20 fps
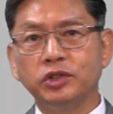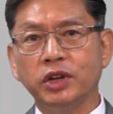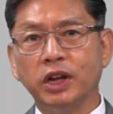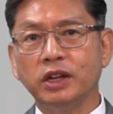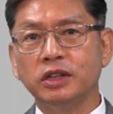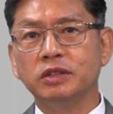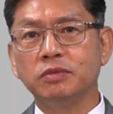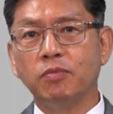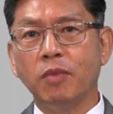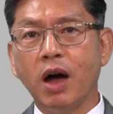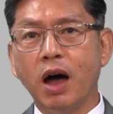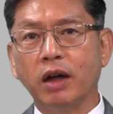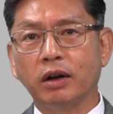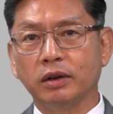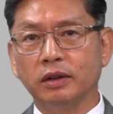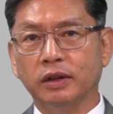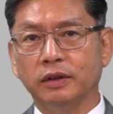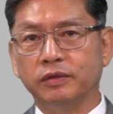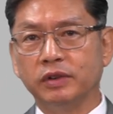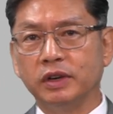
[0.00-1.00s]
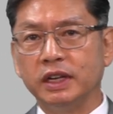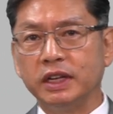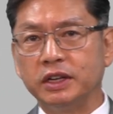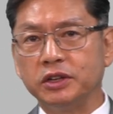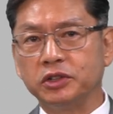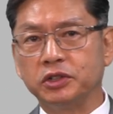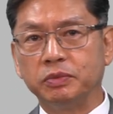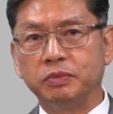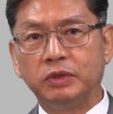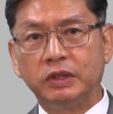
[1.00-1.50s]
change model of
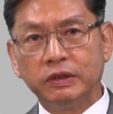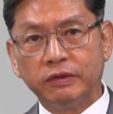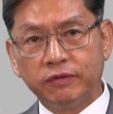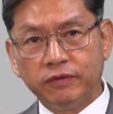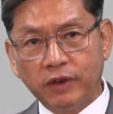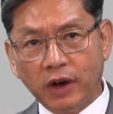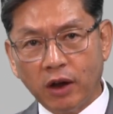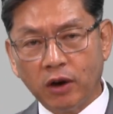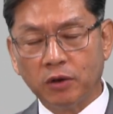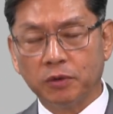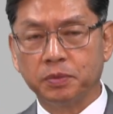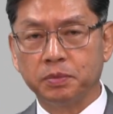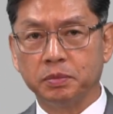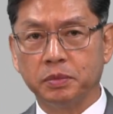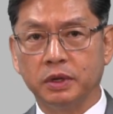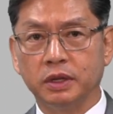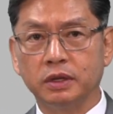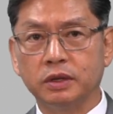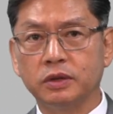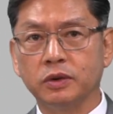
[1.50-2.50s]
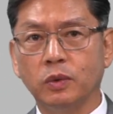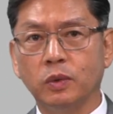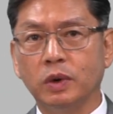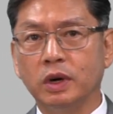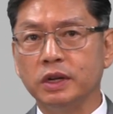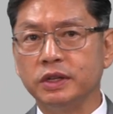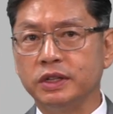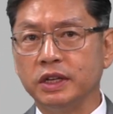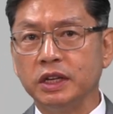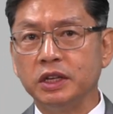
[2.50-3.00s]
leadership development
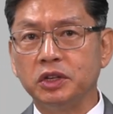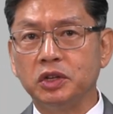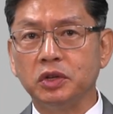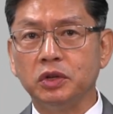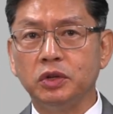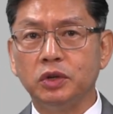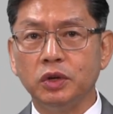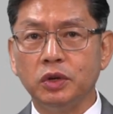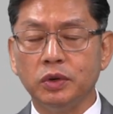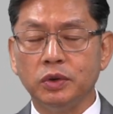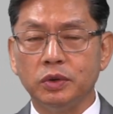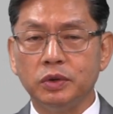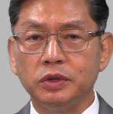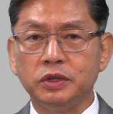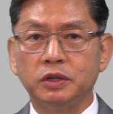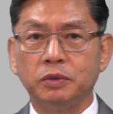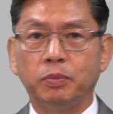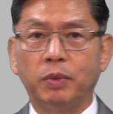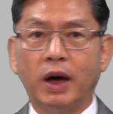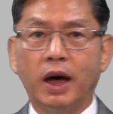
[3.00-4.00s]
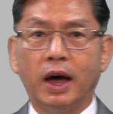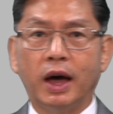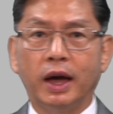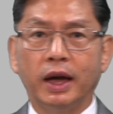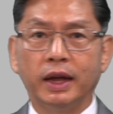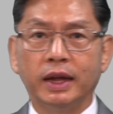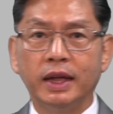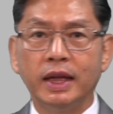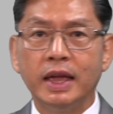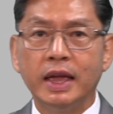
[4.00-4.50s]
was introduced
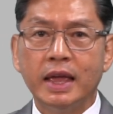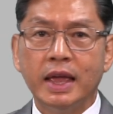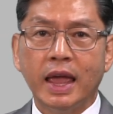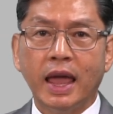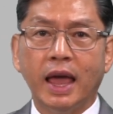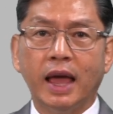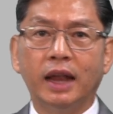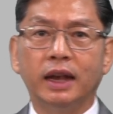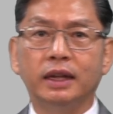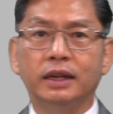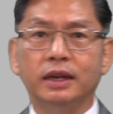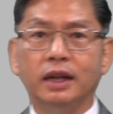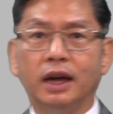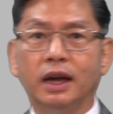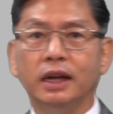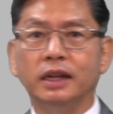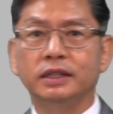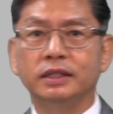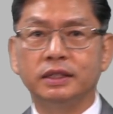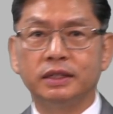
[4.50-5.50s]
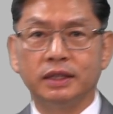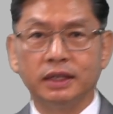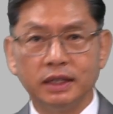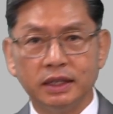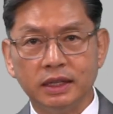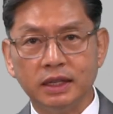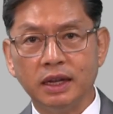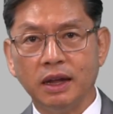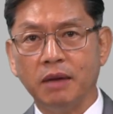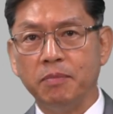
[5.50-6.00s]
by Helen
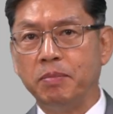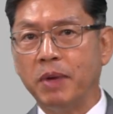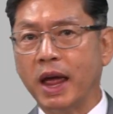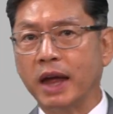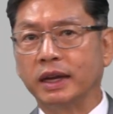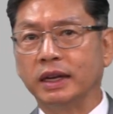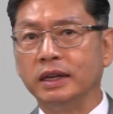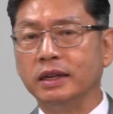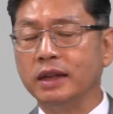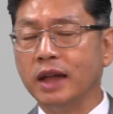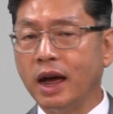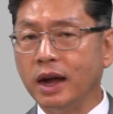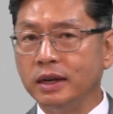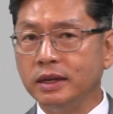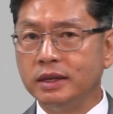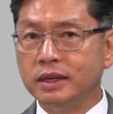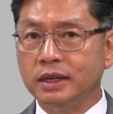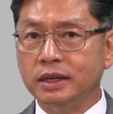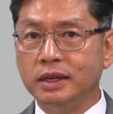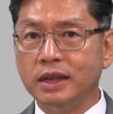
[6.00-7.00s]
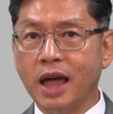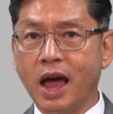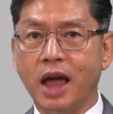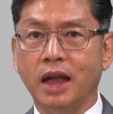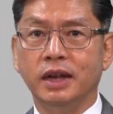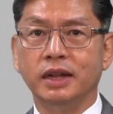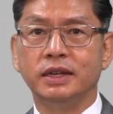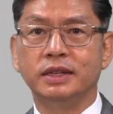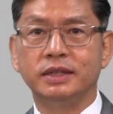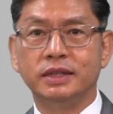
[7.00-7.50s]
Aston back in
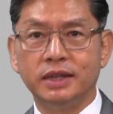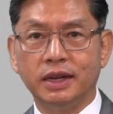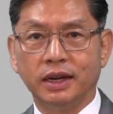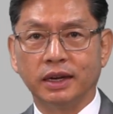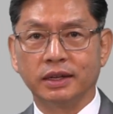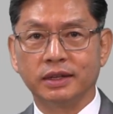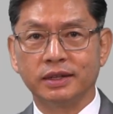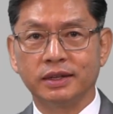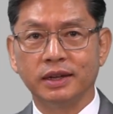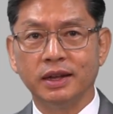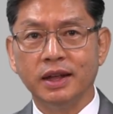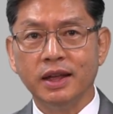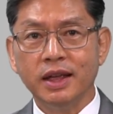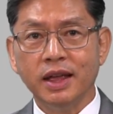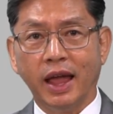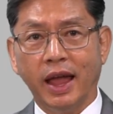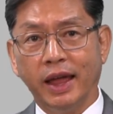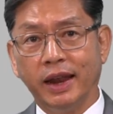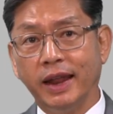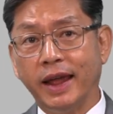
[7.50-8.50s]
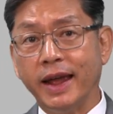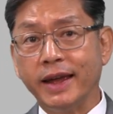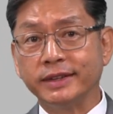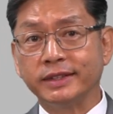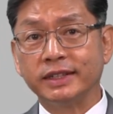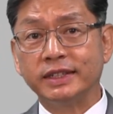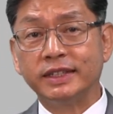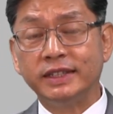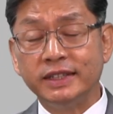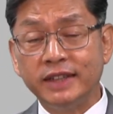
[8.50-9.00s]
1996 and
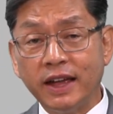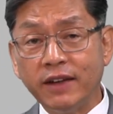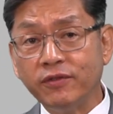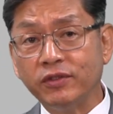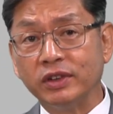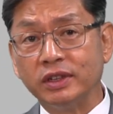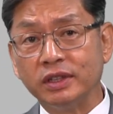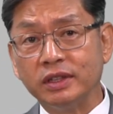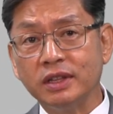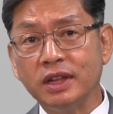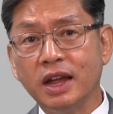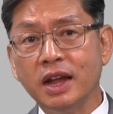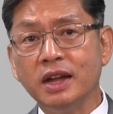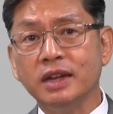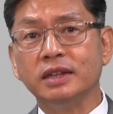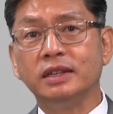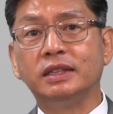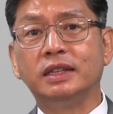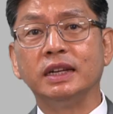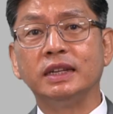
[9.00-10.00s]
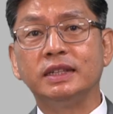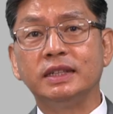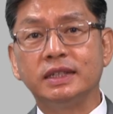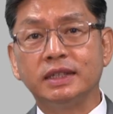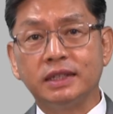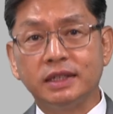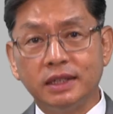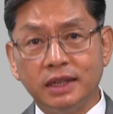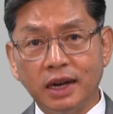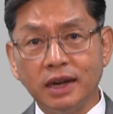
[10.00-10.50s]
has 7
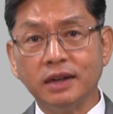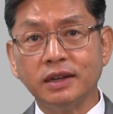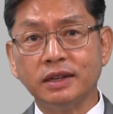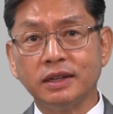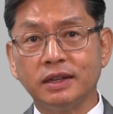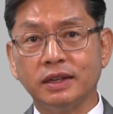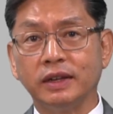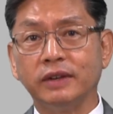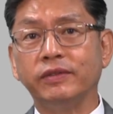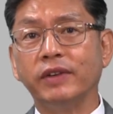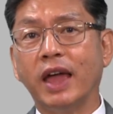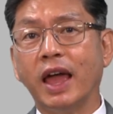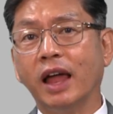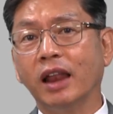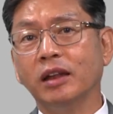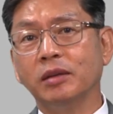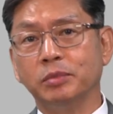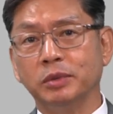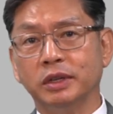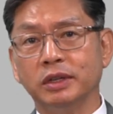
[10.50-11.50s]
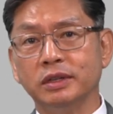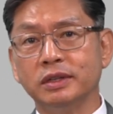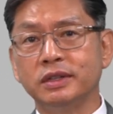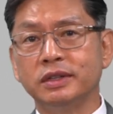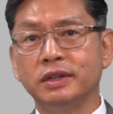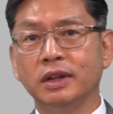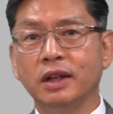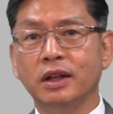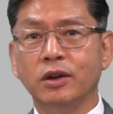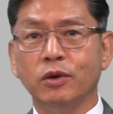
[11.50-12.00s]
distinctive
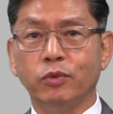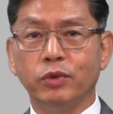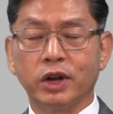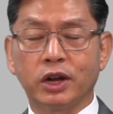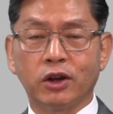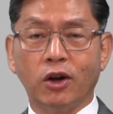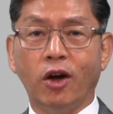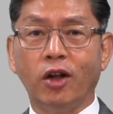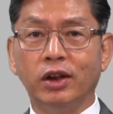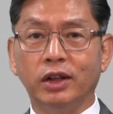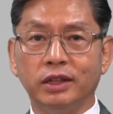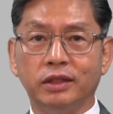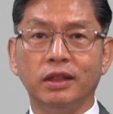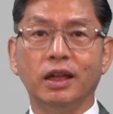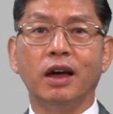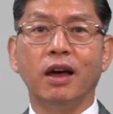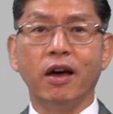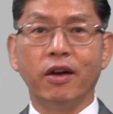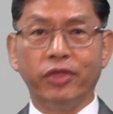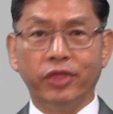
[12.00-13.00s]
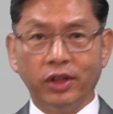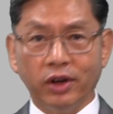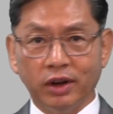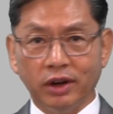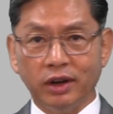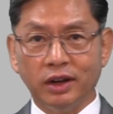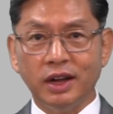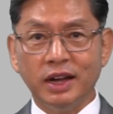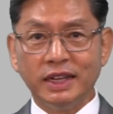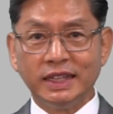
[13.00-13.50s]
elements. We call it
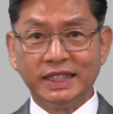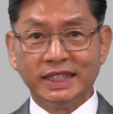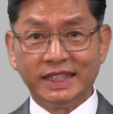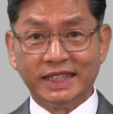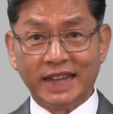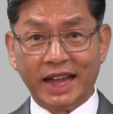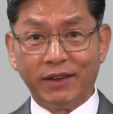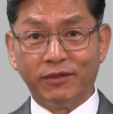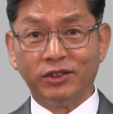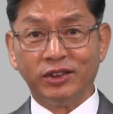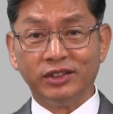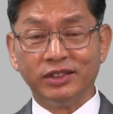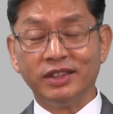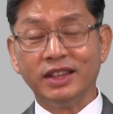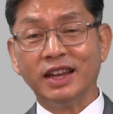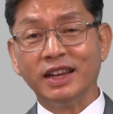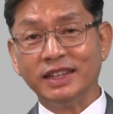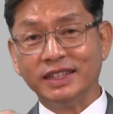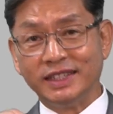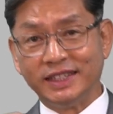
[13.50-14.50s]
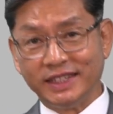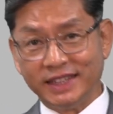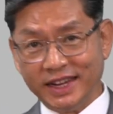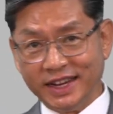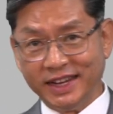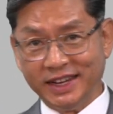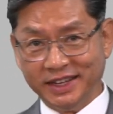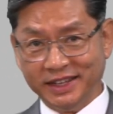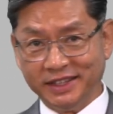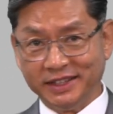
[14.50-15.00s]
the 7
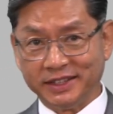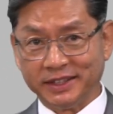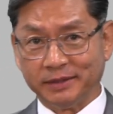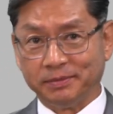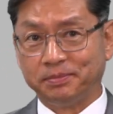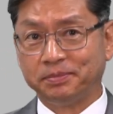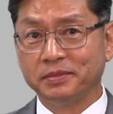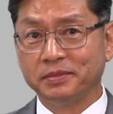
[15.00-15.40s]
C's.